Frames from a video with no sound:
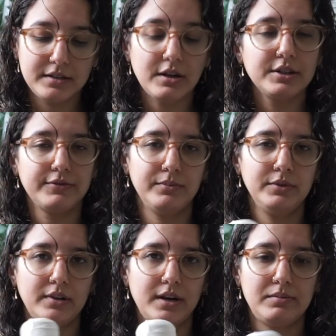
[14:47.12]
is also from
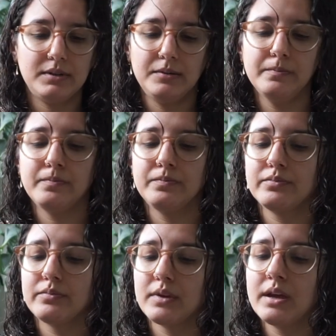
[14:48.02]
Durable,
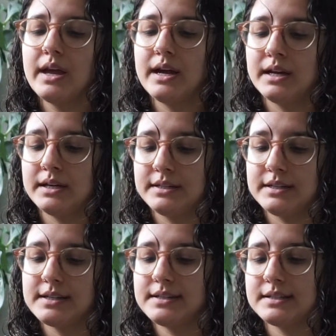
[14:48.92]
and
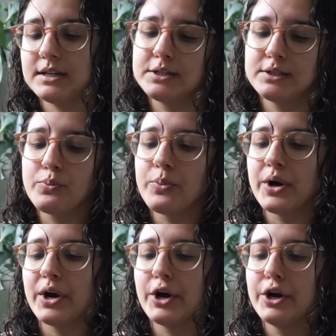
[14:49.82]
this is the
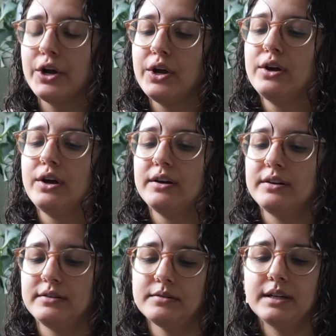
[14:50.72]
super,
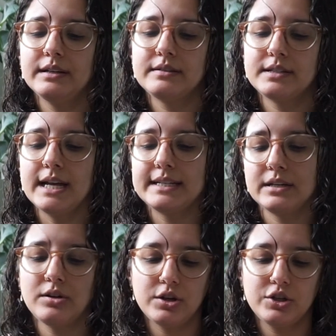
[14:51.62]
it's
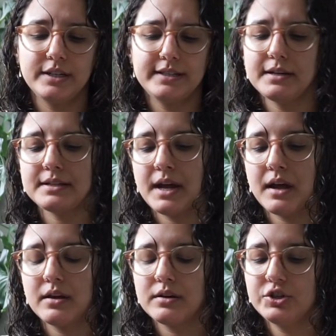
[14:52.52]
in Dutch, it says
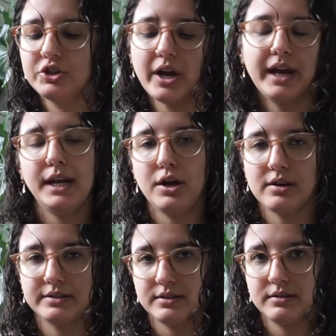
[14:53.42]
like shiny
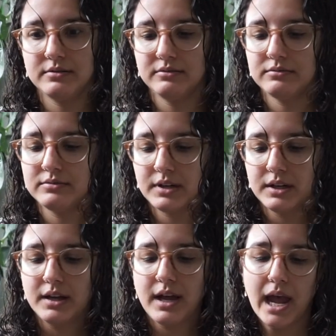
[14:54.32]
cotton,
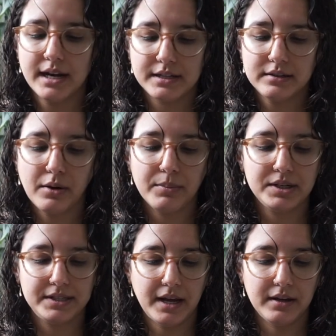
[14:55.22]
and it's number
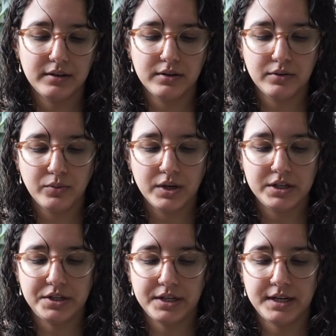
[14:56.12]
10,
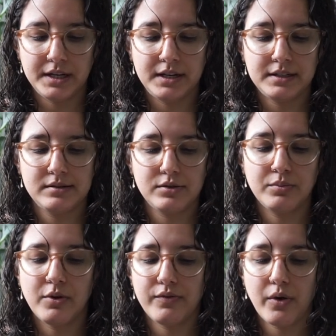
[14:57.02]
which is
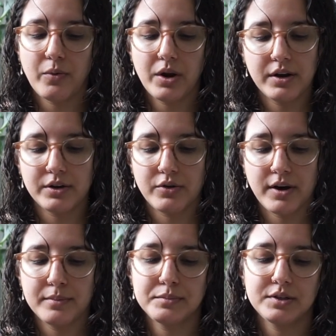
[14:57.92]
suitable for 100
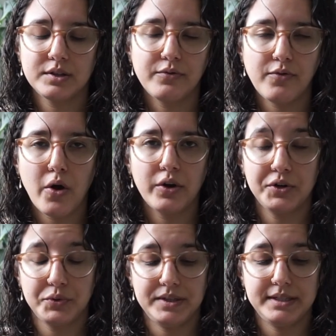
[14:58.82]
grams for
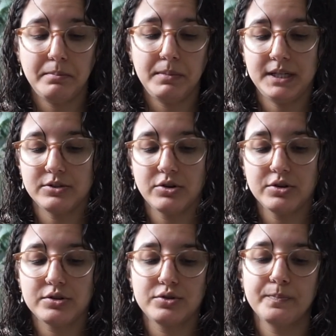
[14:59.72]
120
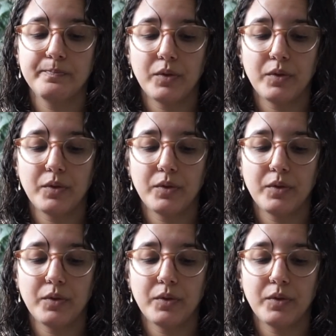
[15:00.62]
meters.